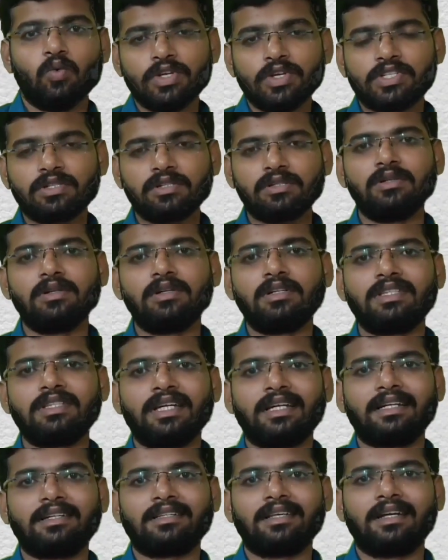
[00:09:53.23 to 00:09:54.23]
We should note
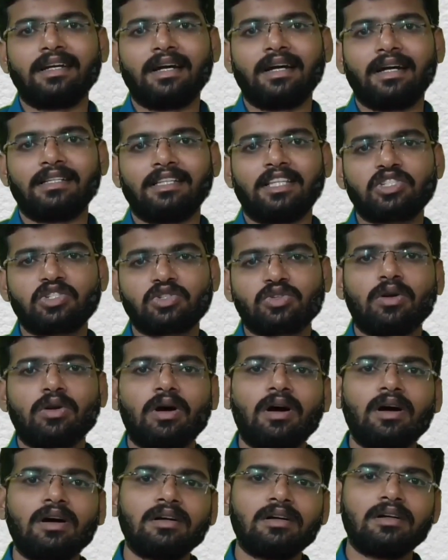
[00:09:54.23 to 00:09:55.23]
that the
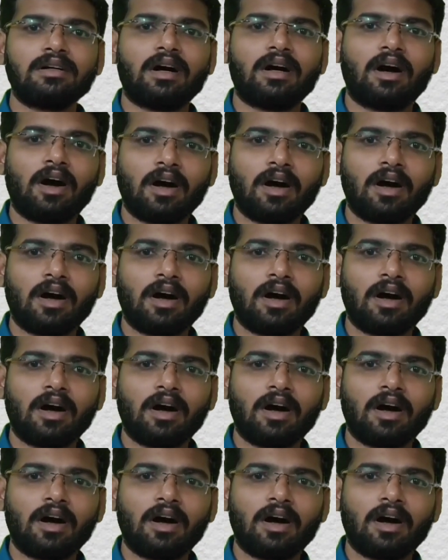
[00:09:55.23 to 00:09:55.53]
strong